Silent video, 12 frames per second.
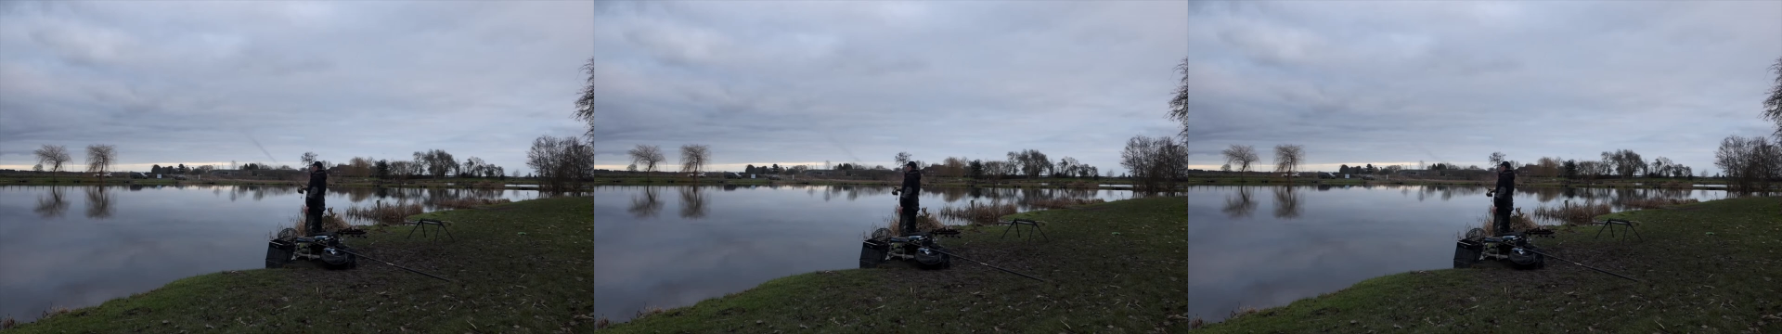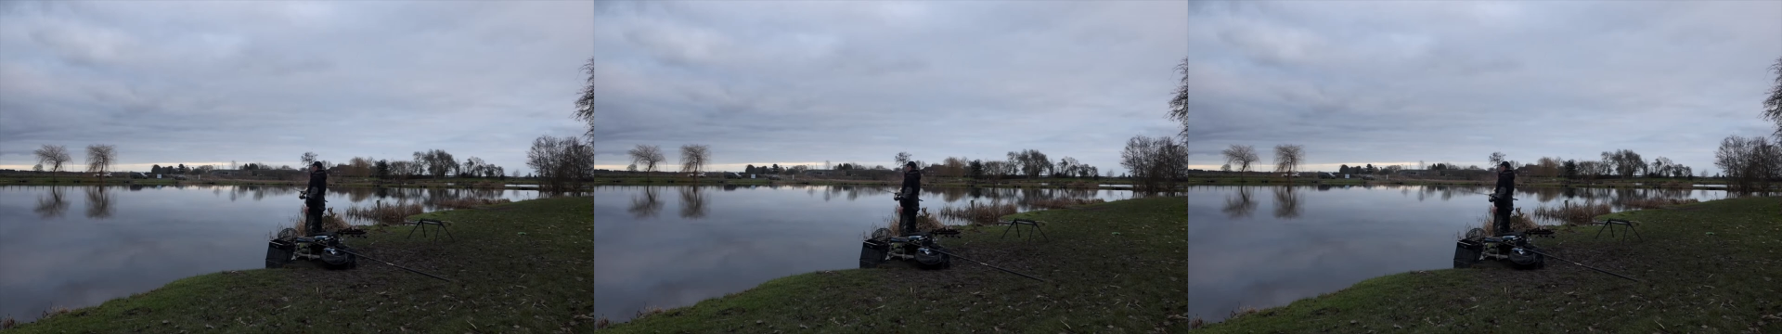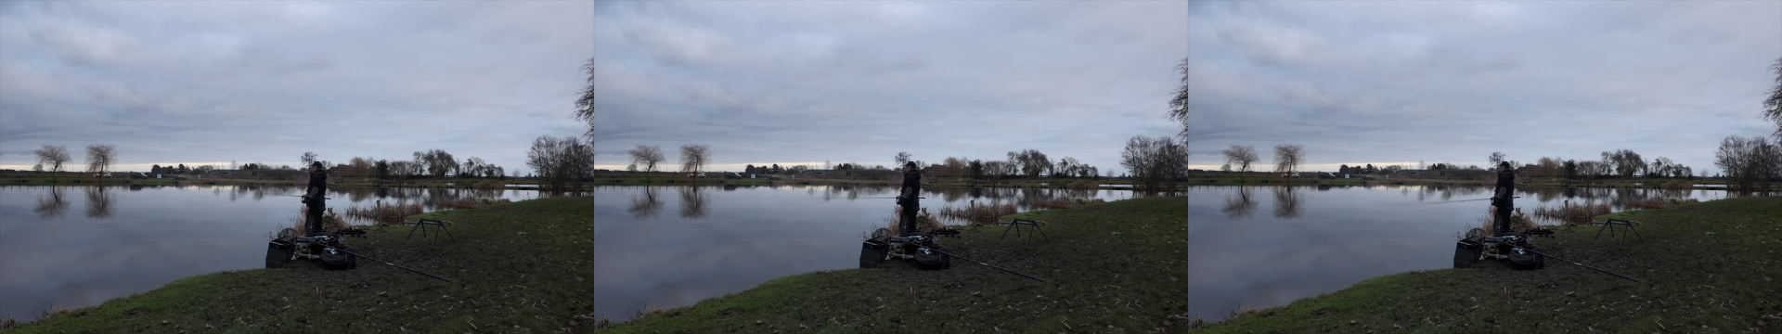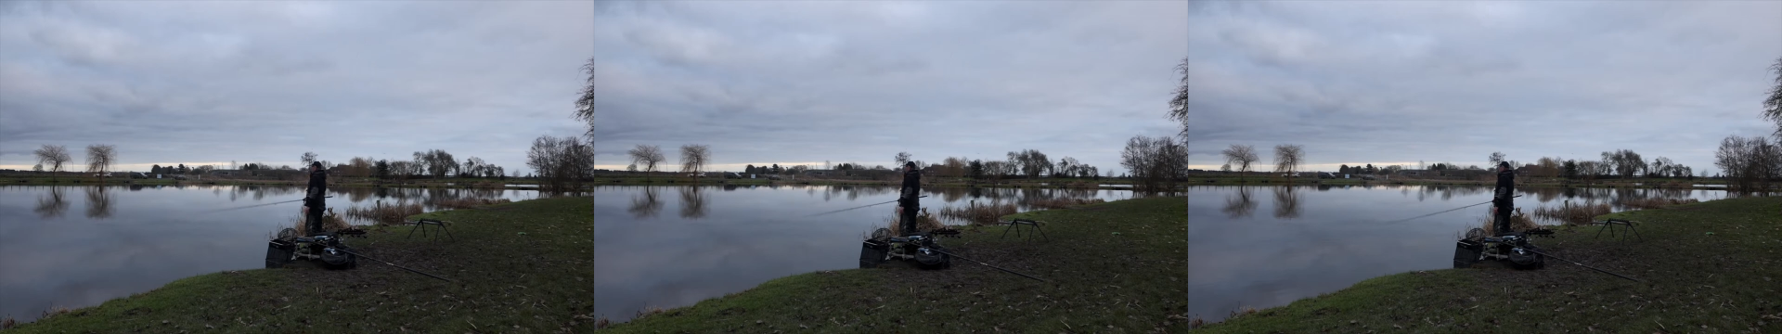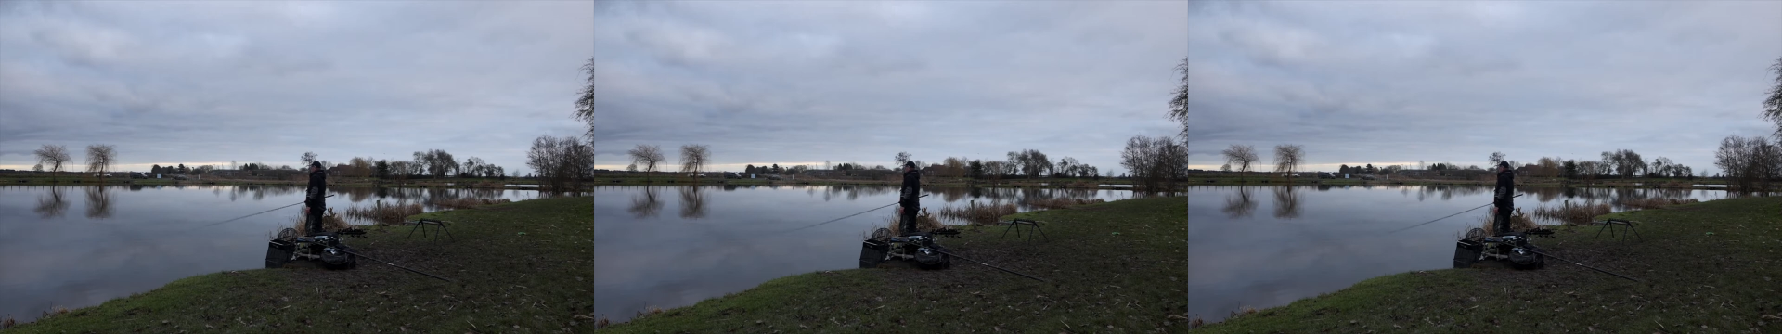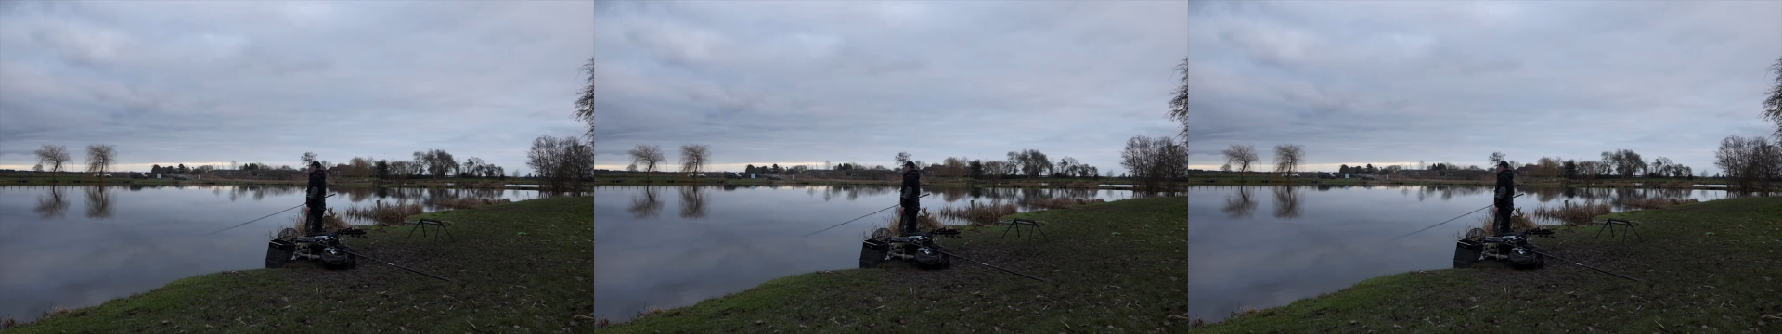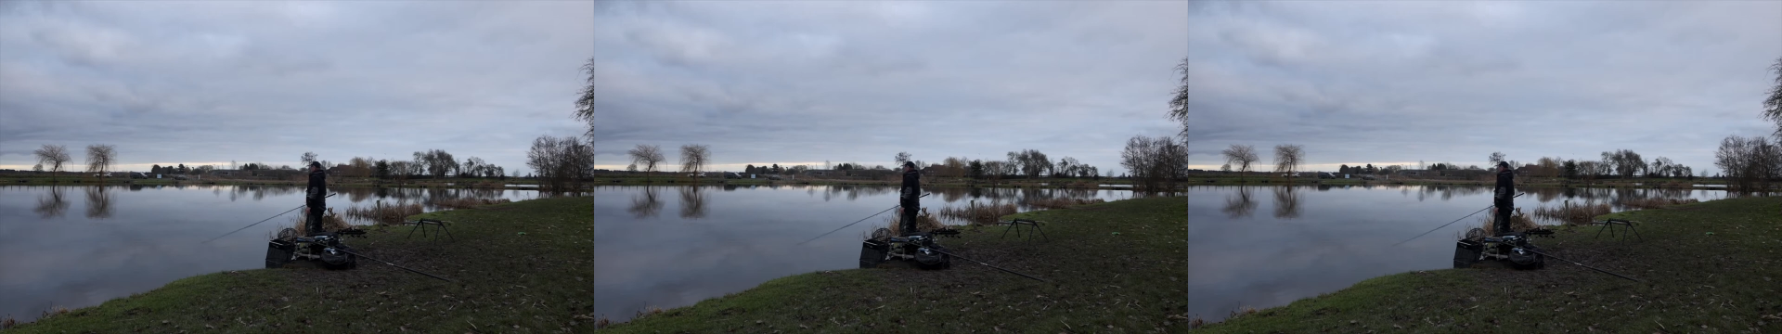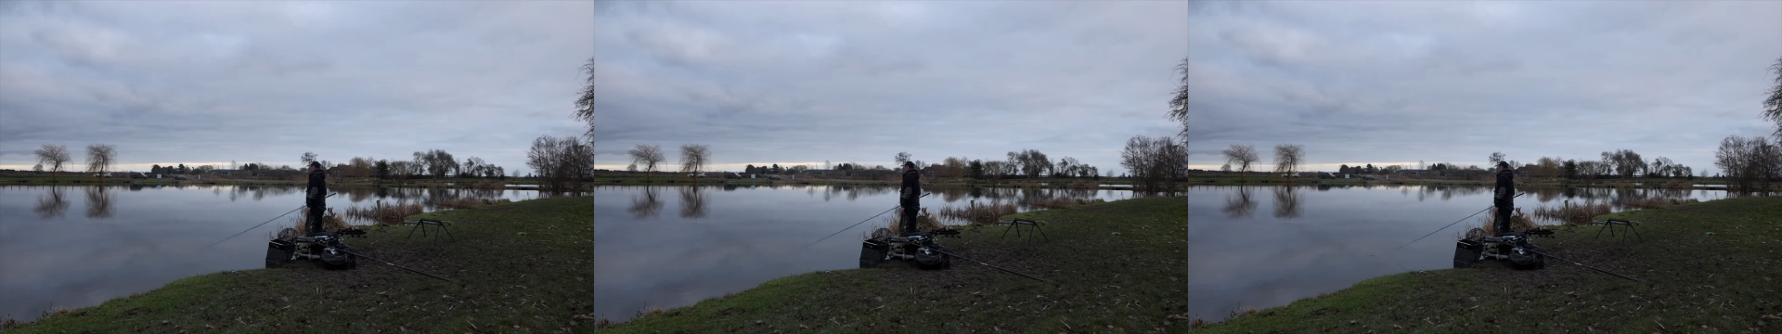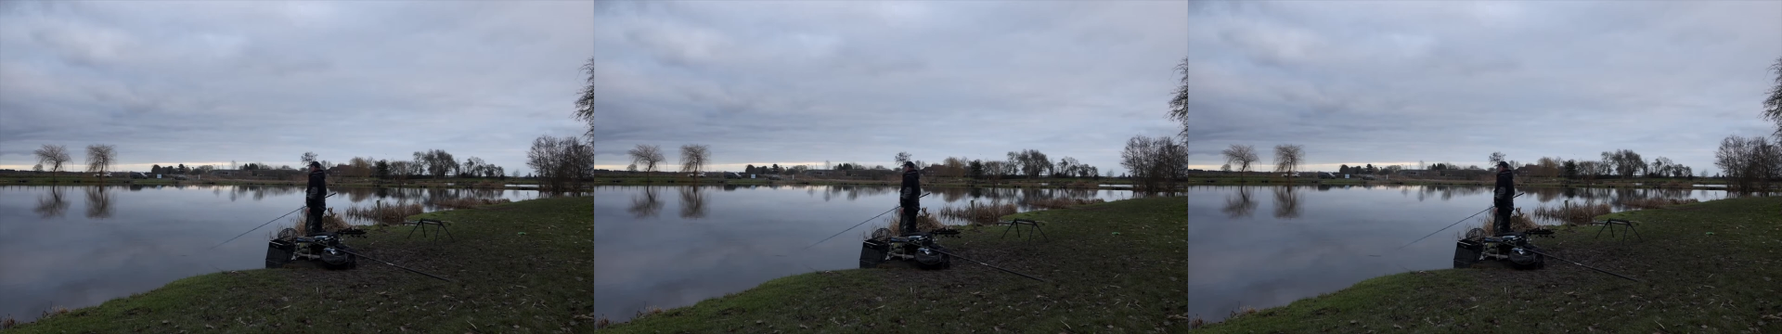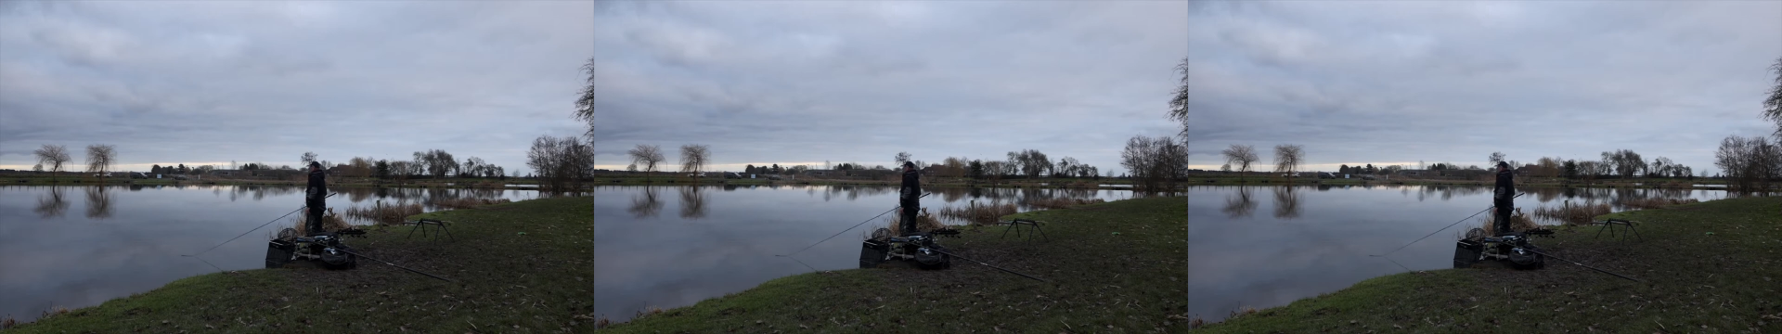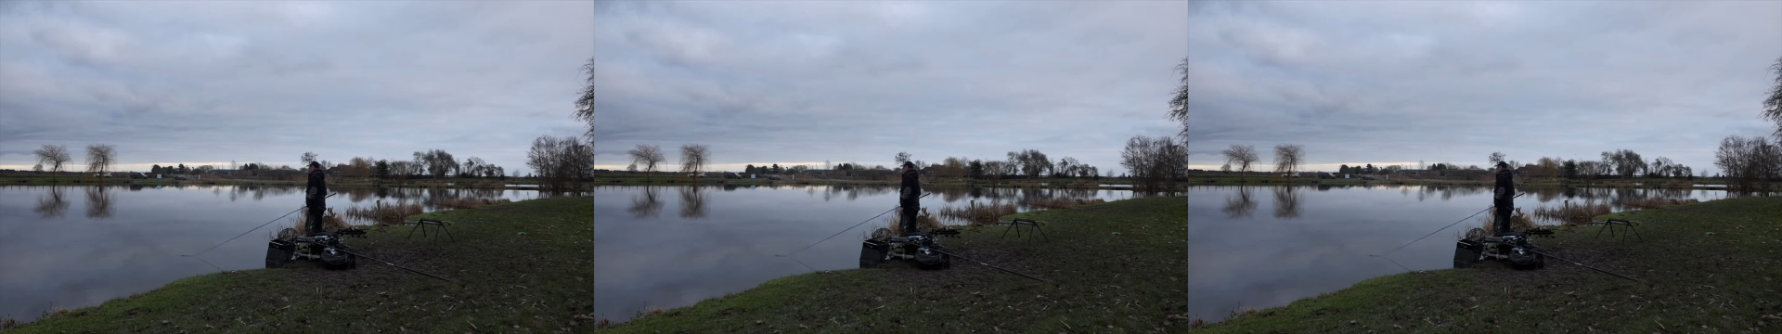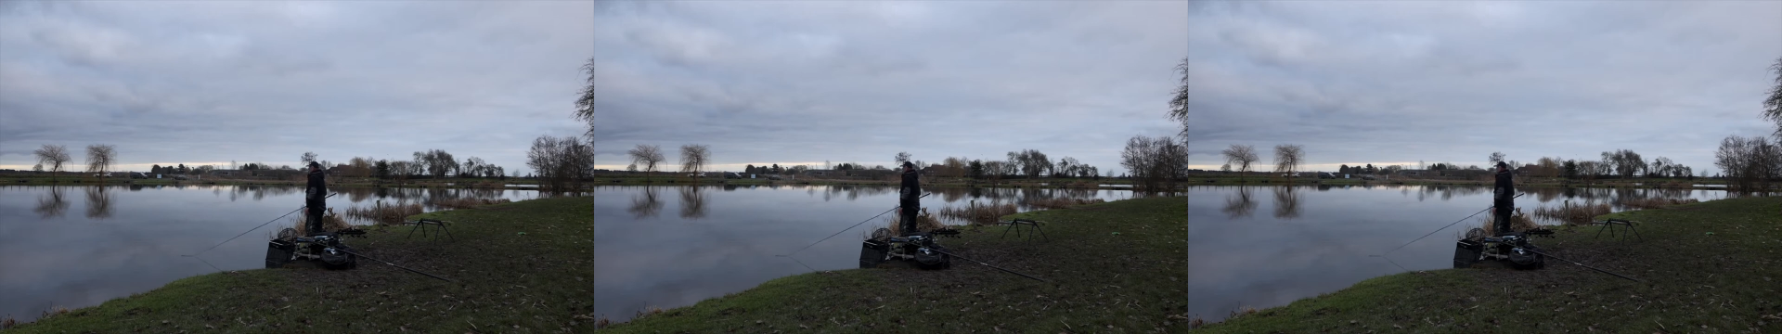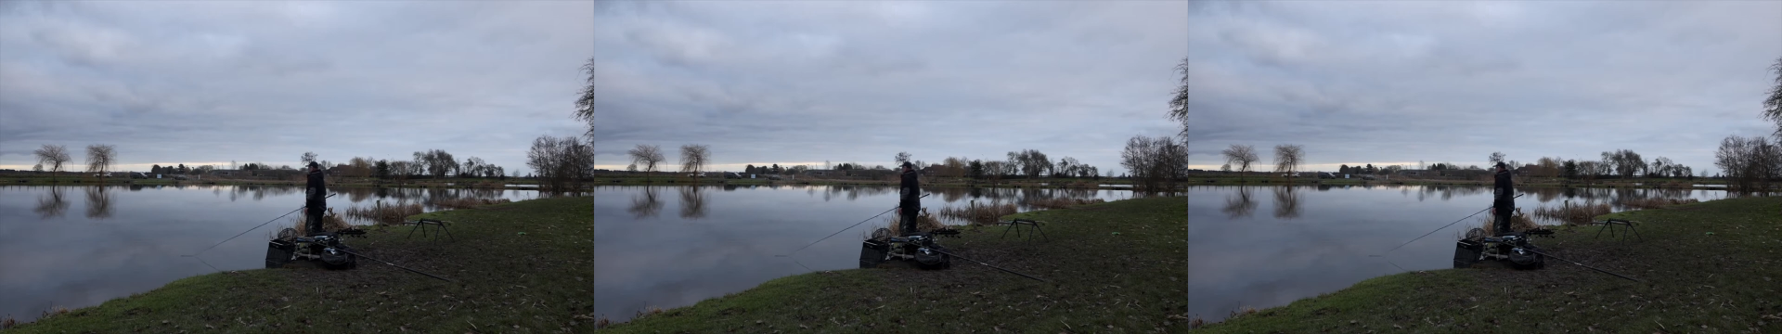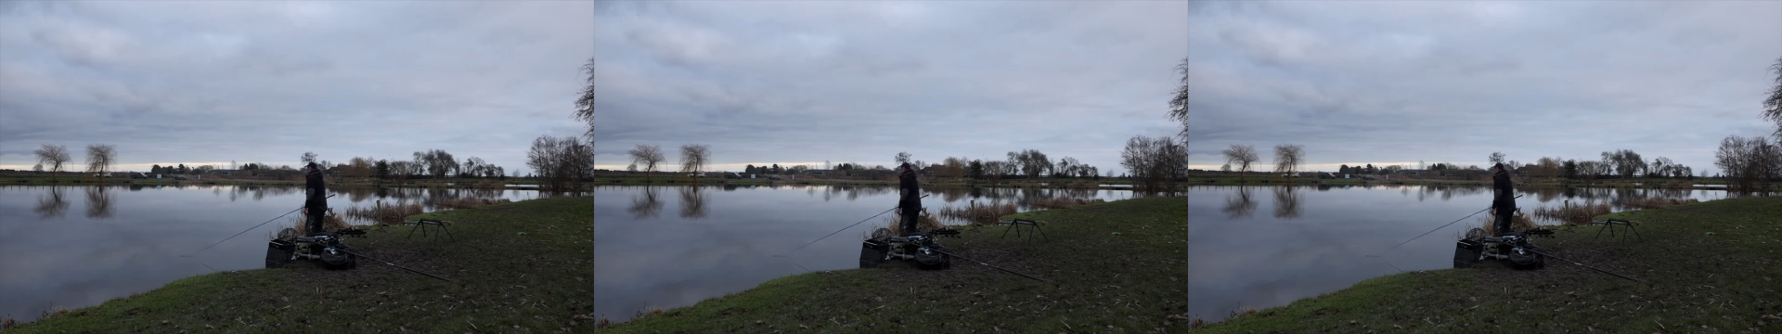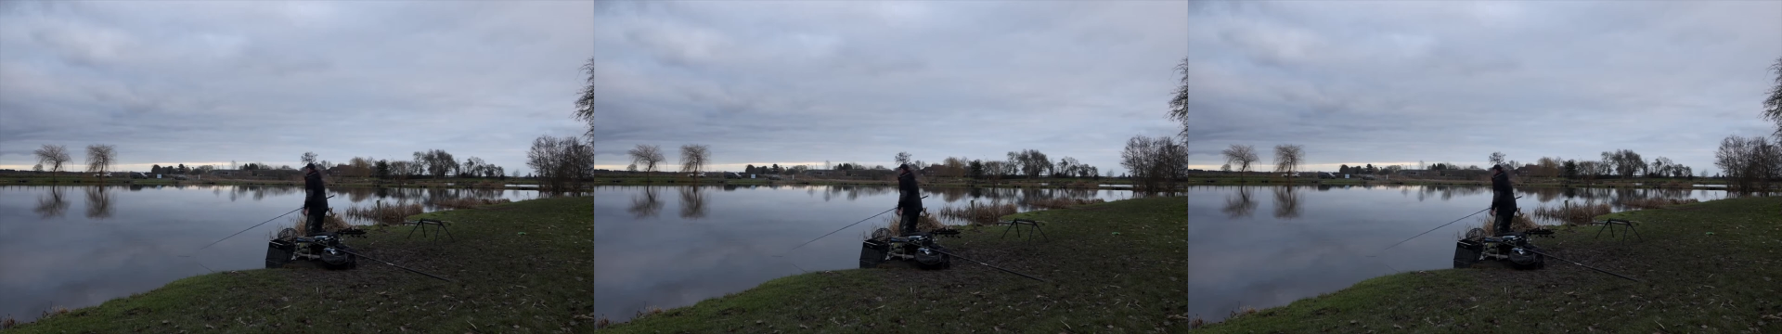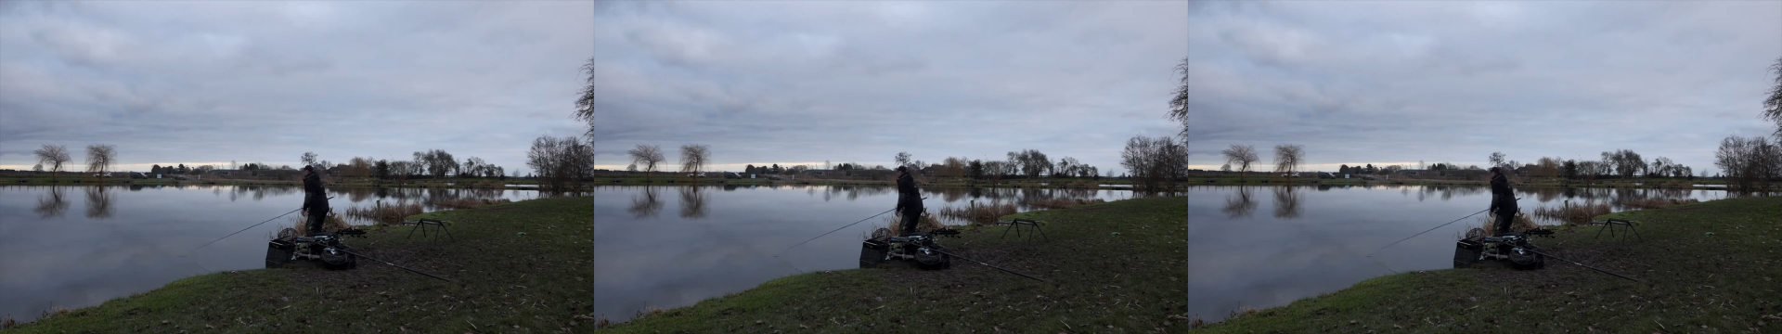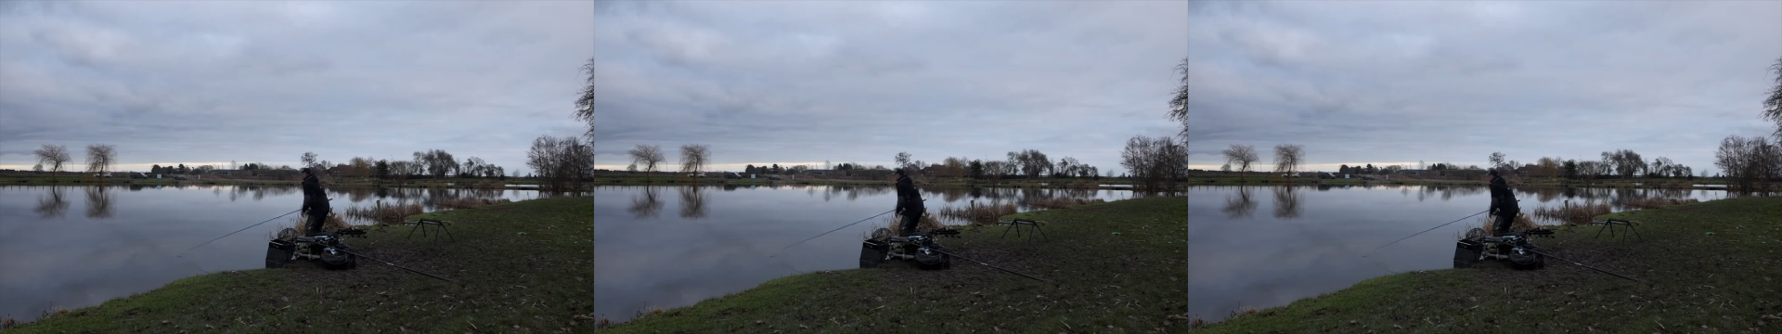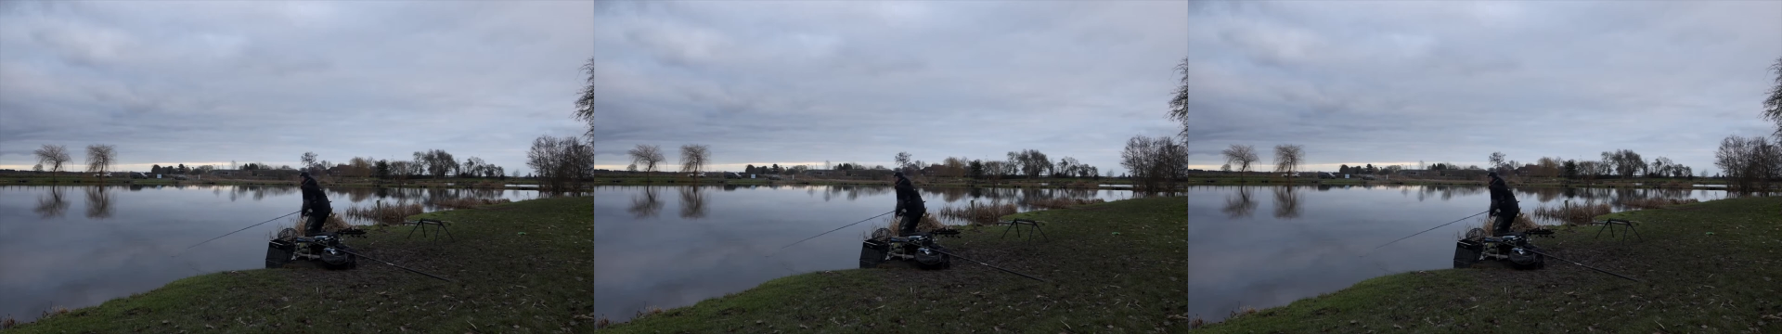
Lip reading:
No face is visible, so there are no lips to read.